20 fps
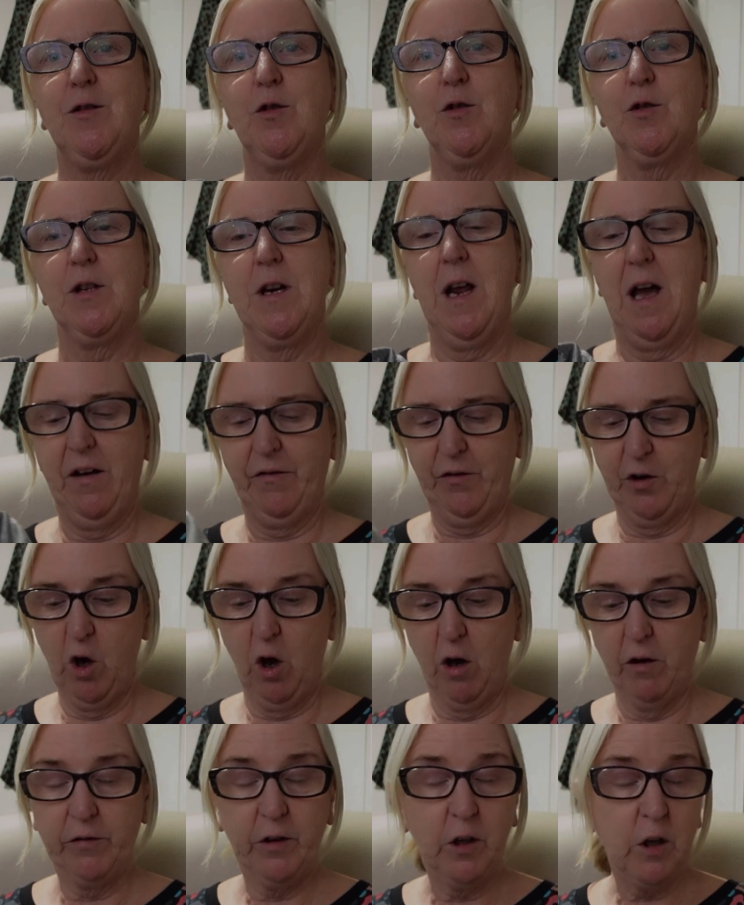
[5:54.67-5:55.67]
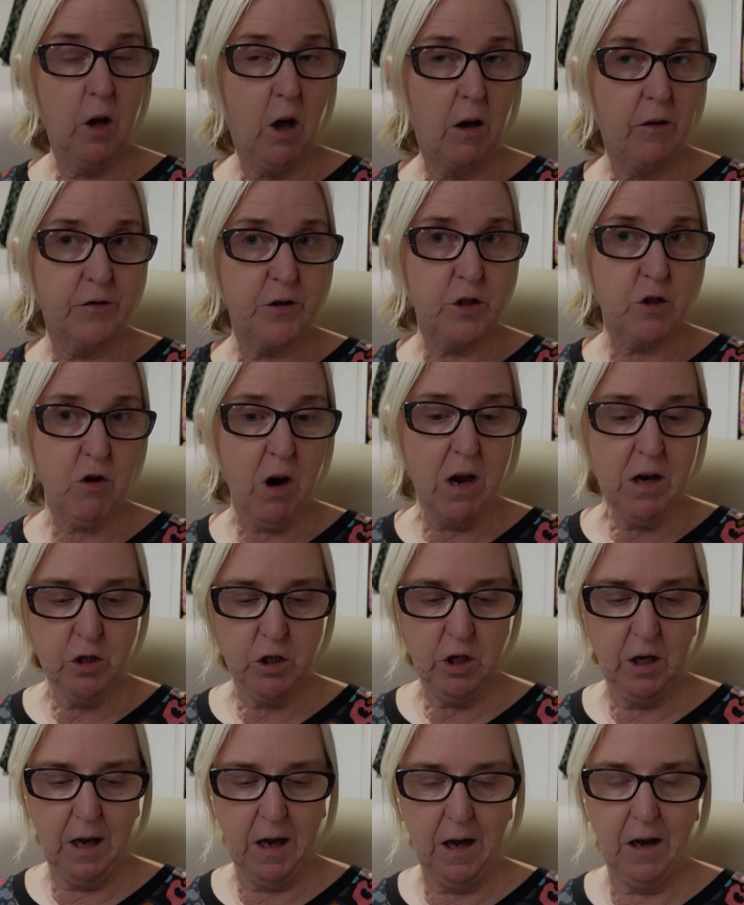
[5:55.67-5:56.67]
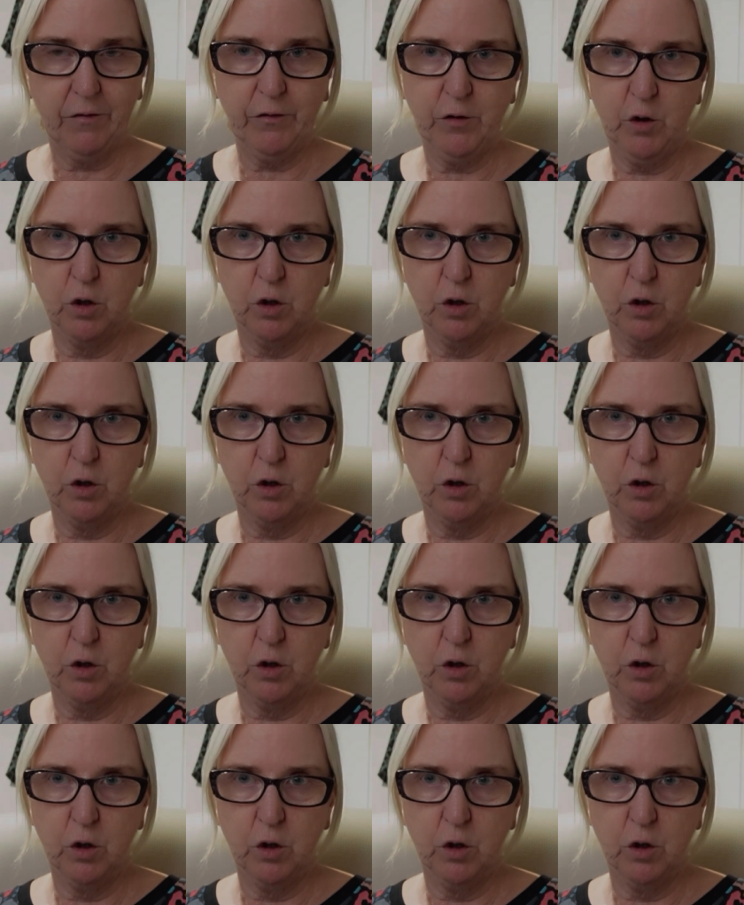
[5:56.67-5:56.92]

doesn't have an awful lot of stretch and I have